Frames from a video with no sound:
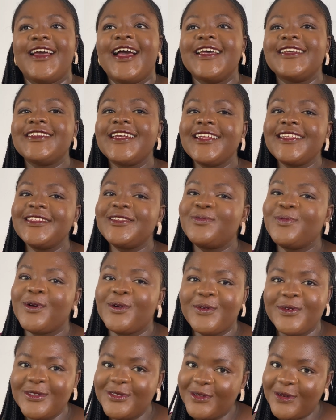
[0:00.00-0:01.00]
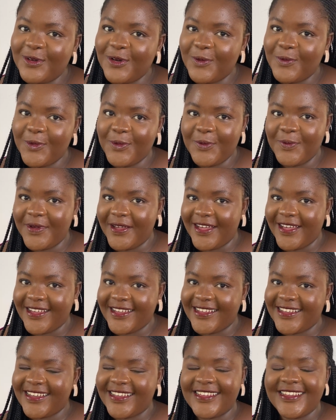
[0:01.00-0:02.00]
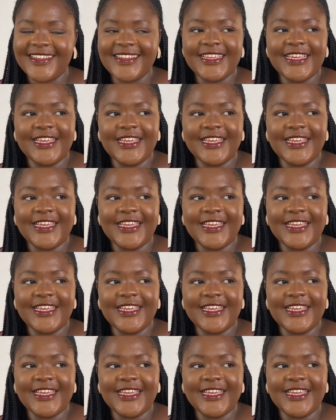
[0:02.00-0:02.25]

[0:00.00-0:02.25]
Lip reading: Actually, this boy was not coming back.